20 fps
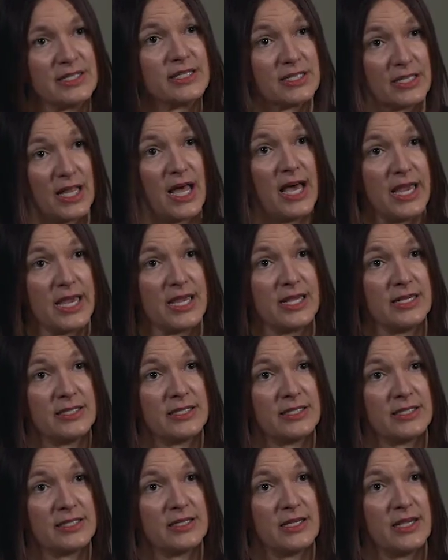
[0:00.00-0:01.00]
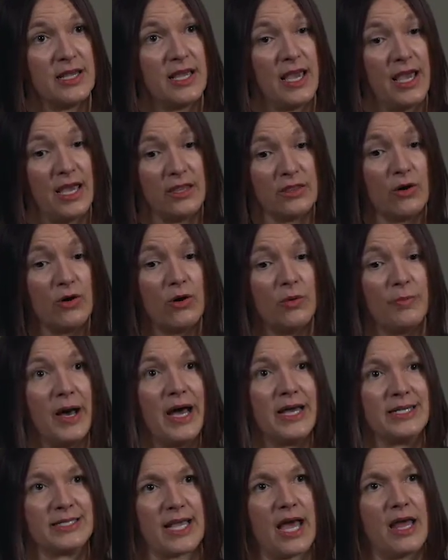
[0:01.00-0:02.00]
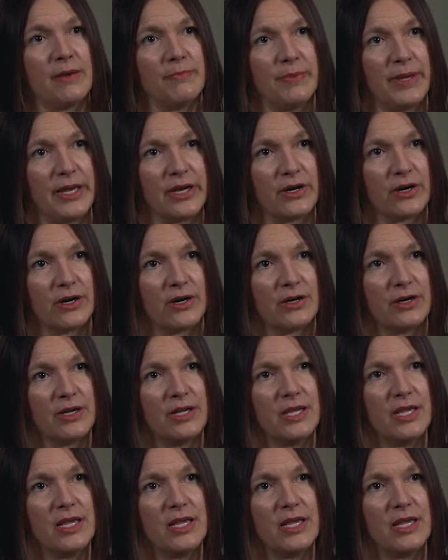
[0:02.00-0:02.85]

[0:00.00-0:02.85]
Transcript: slice, and the whole pie's gotten bigger.